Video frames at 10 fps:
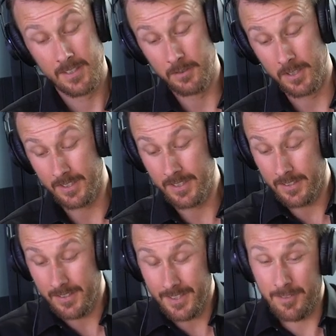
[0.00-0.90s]
Well,
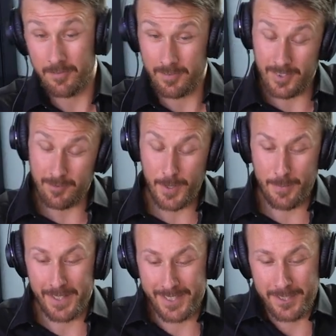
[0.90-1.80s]
if
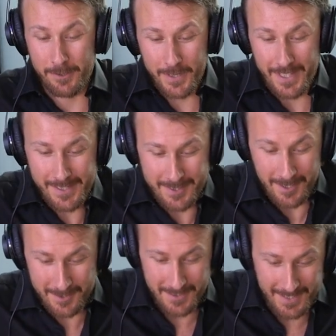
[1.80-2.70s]
people actually want
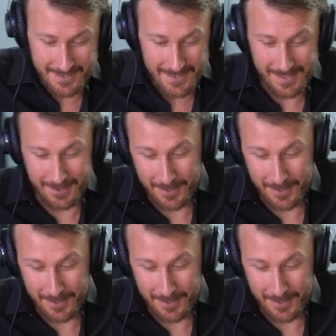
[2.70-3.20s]
access to that data,